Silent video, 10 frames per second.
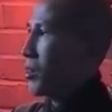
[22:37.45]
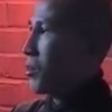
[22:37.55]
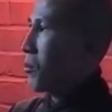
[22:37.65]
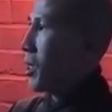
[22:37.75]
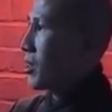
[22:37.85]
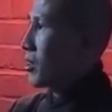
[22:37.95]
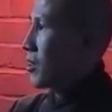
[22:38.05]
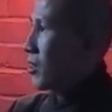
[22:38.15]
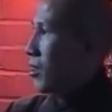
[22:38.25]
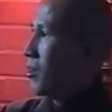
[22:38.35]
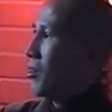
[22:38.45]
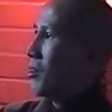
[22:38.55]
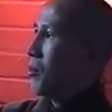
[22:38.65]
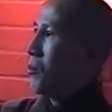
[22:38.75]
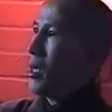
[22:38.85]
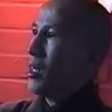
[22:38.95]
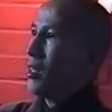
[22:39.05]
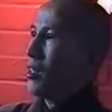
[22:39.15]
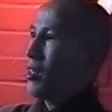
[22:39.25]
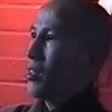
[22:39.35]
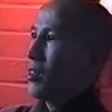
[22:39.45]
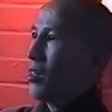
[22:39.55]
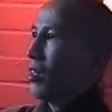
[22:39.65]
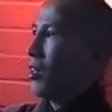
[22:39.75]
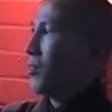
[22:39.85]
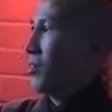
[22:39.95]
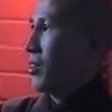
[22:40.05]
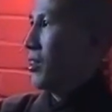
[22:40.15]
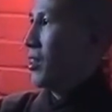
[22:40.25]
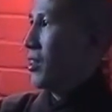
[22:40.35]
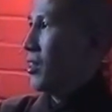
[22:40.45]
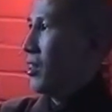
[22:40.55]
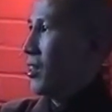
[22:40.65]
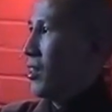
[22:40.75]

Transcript: when you first met your mate, your lover,